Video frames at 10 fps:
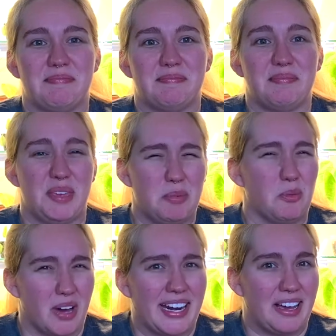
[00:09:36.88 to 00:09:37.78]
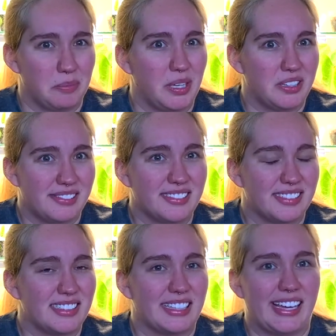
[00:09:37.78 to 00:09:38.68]
People want to help you,
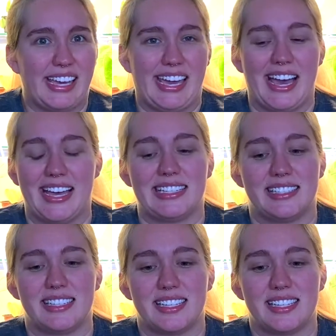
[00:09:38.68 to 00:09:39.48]
and